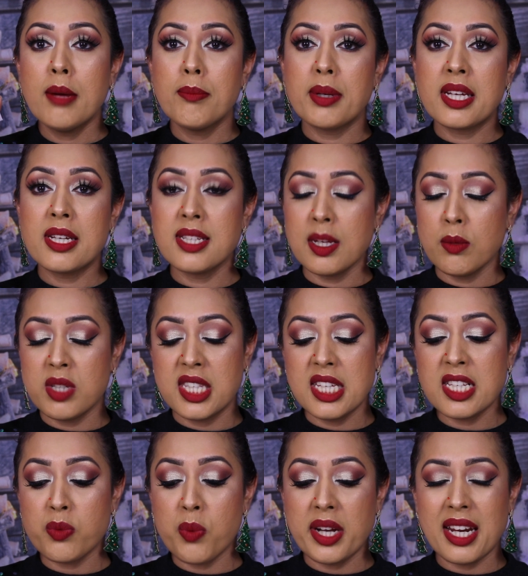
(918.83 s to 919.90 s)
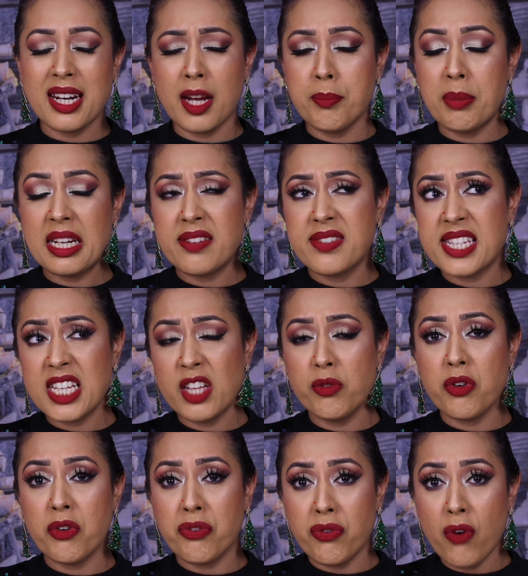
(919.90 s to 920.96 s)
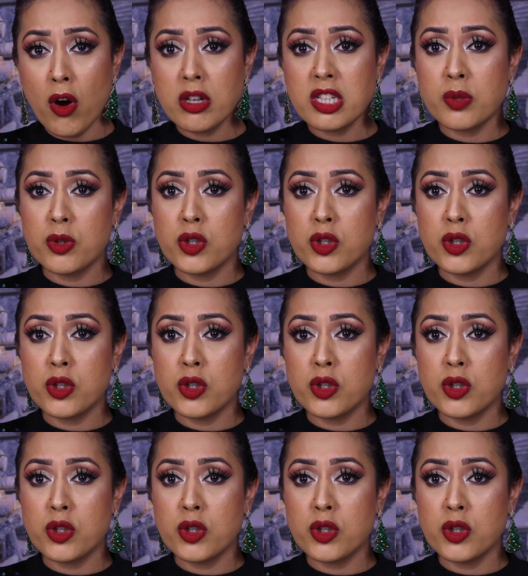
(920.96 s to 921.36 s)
because it was this one and I believe Silver Fox,